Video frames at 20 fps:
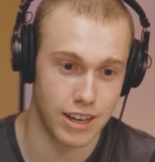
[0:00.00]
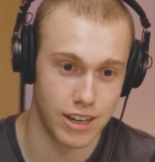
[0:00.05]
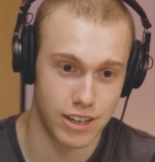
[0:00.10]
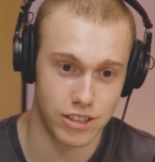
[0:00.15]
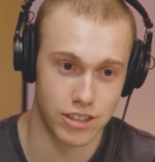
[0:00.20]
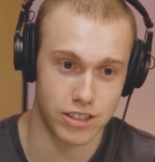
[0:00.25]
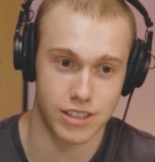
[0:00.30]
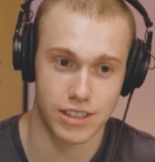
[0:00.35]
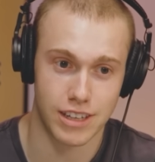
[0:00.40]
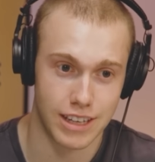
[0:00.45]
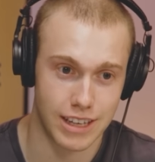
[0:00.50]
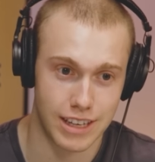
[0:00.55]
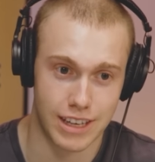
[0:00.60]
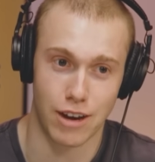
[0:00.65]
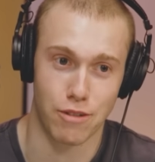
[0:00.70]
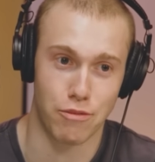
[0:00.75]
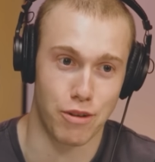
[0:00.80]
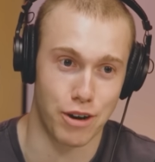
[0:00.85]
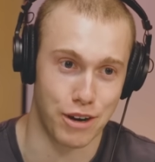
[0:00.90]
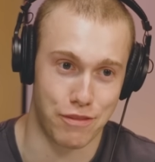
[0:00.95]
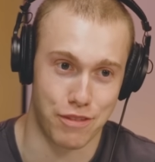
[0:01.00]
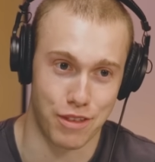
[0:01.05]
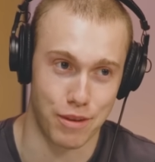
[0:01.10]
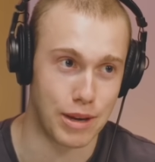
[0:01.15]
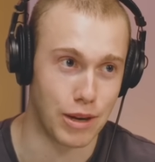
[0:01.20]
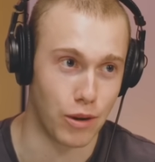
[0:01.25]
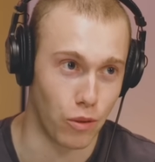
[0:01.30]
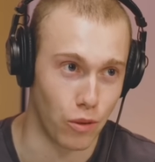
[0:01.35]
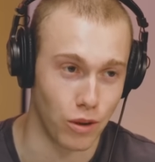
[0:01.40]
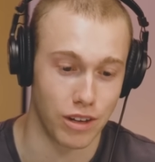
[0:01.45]
just get rid of them
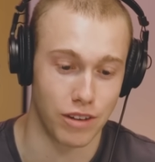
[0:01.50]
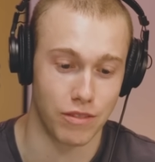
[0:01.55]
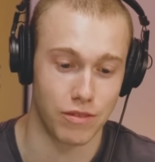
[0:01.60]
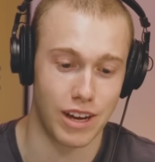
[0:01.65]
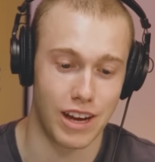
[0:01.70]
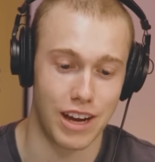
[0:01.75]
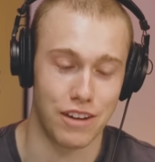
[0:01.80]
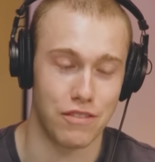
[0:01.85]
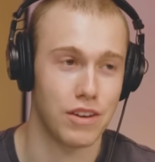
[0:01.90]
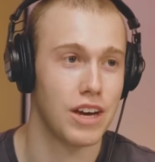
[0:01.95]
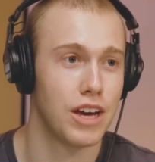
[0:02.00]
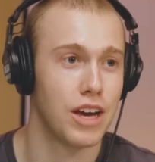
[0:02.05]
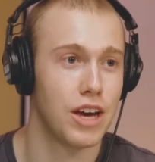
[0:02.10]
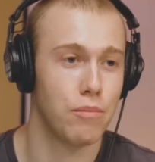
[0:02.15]
in all of life.